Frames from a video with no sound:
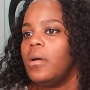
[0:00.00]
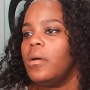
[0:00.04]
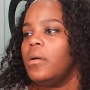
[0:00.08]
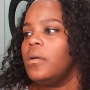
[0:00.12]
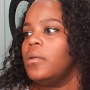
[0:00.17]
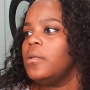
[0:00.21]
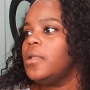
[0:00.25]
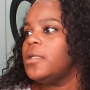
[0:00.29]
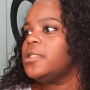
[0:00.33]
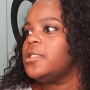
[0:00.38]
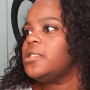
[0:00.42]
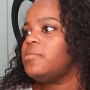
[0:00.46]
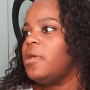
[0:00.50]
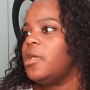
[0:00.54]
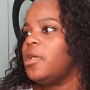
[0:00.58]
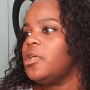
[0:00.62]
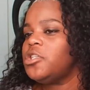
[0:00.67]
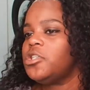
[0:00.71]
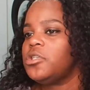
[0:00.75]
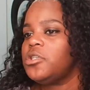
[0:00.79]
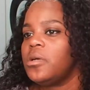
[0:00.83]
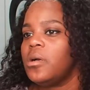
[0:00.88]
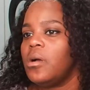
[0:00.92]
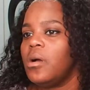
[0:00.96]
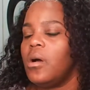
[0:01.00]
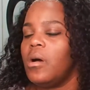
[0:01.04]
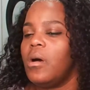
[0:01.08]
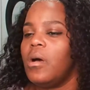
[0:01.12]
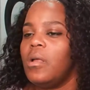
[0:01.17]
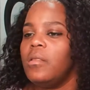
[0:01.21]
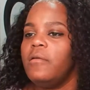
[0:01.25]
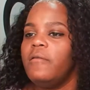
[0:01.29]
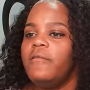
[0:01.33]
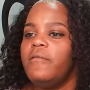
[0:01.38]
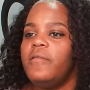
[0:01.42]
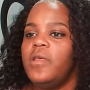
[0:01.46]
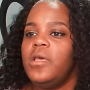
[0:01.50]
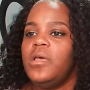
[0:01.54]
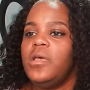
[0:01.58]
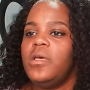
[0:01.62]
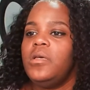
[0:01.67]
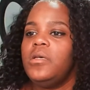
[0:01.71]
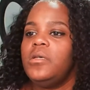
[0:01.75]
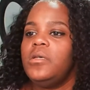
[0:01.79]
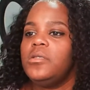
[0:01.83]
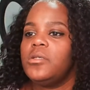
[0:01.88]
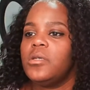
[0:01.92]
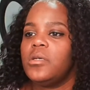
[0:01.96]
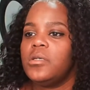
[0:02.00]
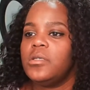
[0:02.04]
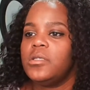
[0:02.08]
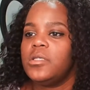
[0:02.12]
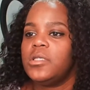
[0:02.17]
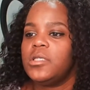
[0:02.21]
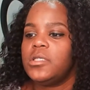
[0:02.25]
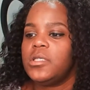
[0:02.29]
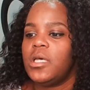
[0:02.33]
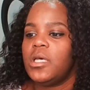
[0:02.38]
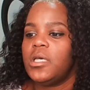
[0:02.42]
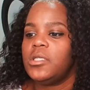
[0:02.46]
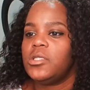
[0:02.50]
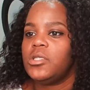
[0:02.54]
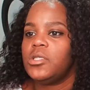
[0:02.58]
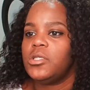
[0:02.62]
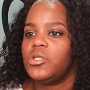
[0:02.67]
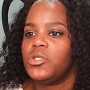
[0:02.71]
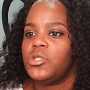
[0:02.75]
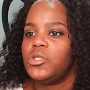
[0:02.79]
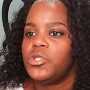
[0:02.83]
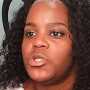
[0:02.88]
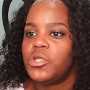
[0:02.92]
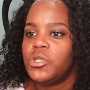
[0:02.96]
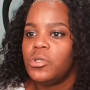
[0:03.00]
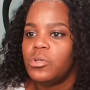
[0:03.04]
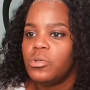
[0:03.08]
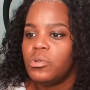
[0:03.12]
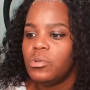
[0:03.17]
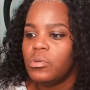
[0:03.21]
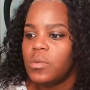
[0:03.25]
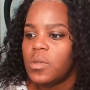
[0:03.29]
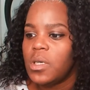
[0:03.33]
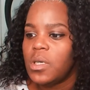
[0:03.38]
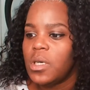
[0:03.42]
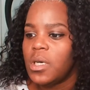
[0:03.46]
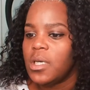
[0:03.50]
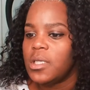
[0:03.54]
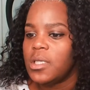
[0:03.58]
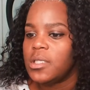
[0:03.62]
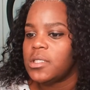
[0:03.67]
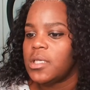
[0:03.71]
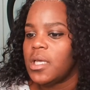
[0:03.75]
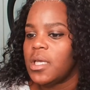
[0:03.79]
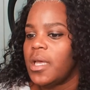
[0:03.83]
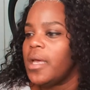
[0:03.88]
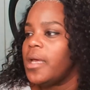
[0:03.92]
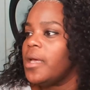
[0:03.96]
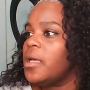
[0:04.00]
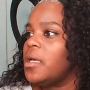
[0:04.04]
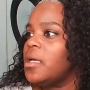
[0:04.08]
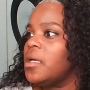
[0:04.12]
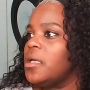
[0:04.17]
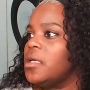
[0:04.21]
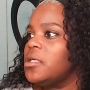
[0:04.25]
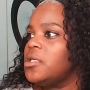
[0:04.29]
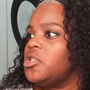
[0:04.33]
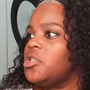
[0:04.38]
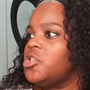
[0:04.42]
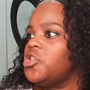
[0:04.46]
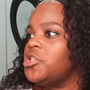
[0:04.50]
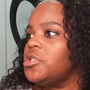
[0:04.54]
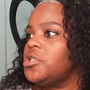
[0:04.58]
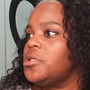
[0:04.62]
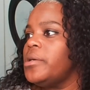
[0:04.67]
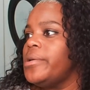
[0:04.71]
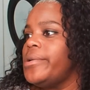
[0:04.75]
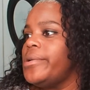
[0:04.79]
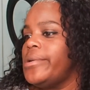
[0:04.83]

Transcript: Let's make sure all of these are set to cut edge.